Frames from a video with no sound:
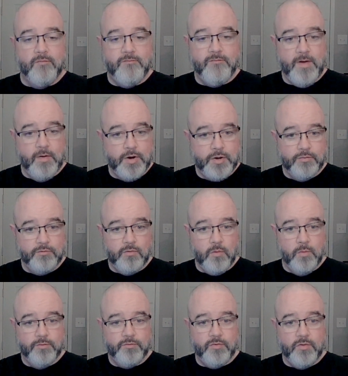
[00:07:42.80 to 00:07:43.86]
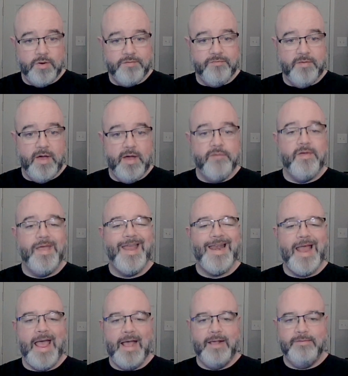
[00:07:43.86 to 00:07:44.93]
a very good score is 35,
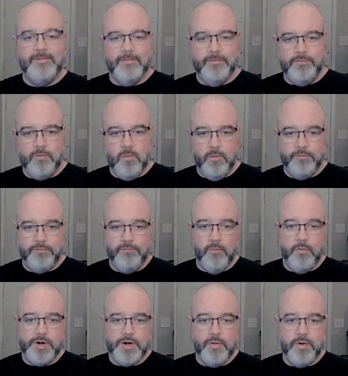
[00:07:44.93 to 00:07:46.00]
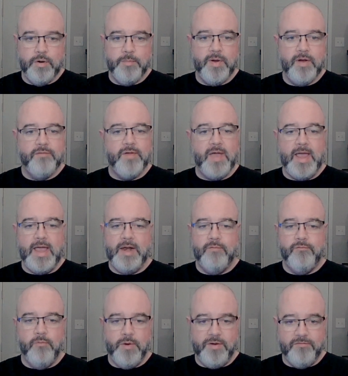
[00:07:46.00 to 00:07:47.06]
an excellent score is 40 or above,
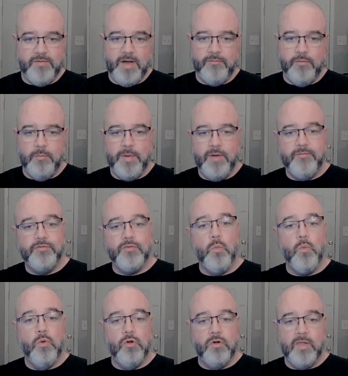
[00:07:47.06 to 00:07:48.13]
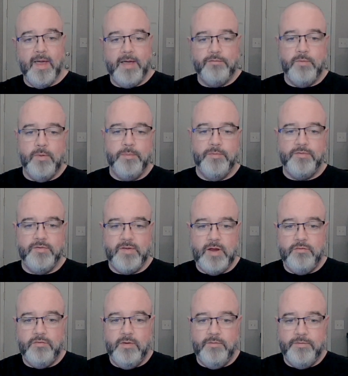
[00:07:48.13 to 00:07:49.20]
and 45 or above is a world-class
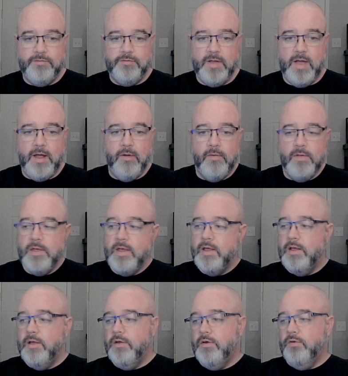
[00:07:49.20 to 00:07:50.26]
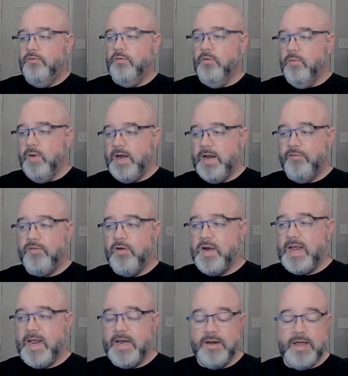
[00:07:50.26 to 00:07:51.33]
representation of the style. So right now,
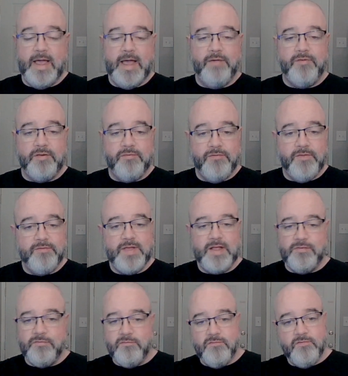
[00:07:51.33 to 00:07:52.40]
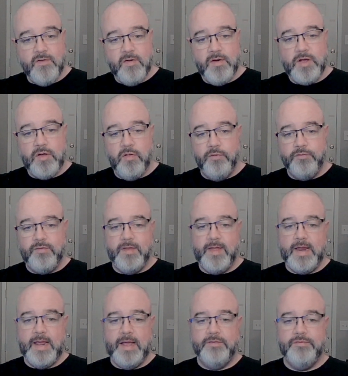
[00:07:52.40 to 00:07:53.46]
38.5 out of 50, it's very close to
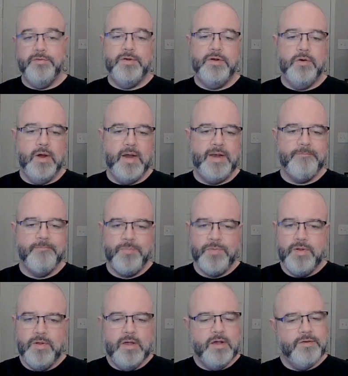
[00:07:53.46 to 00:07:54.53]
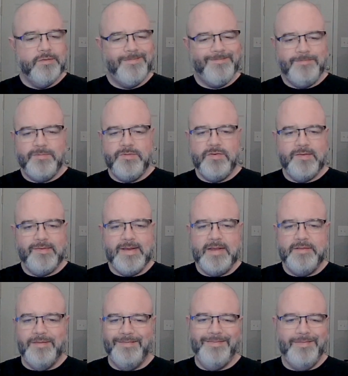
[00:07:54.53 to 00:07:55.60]
that excellent grade. Just
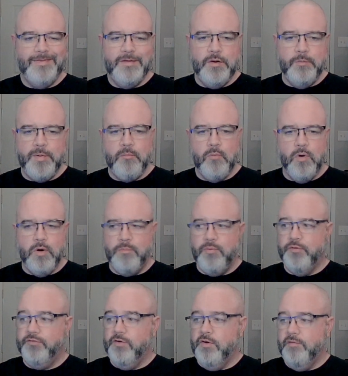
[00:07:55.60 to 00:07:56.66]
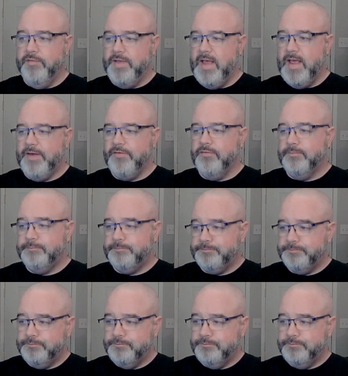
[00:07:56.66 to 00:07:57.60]
needs a little bit more to push it over the edge.